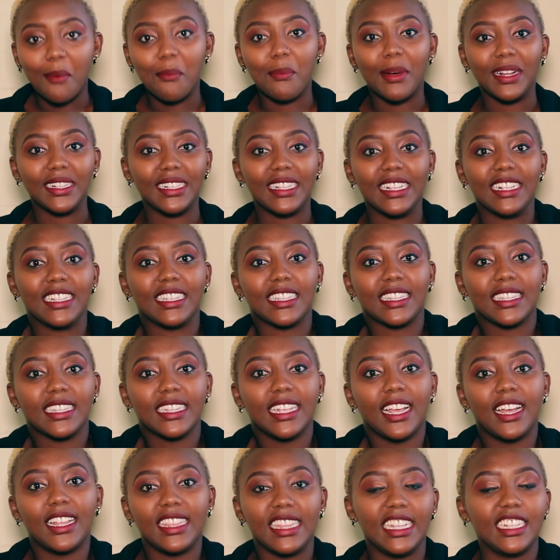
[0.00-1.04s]
but there's
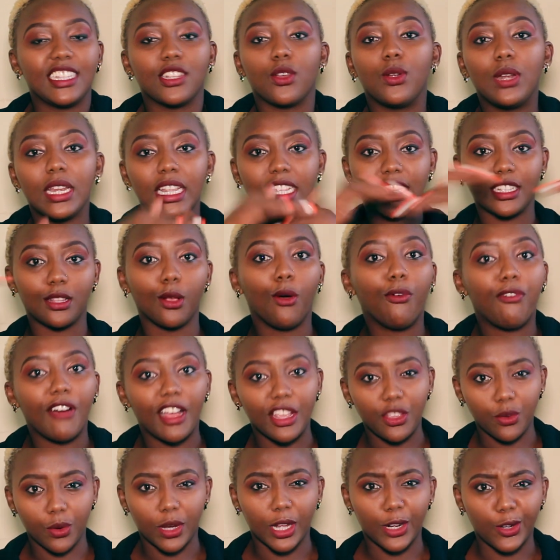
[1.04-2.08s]
there's only so
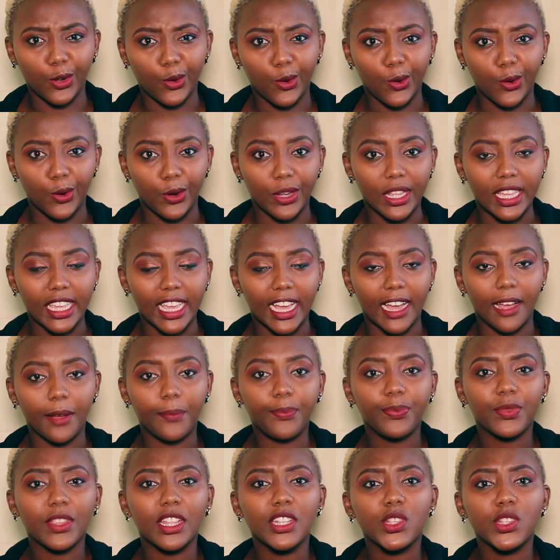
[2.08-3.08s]
far you can go, yeah?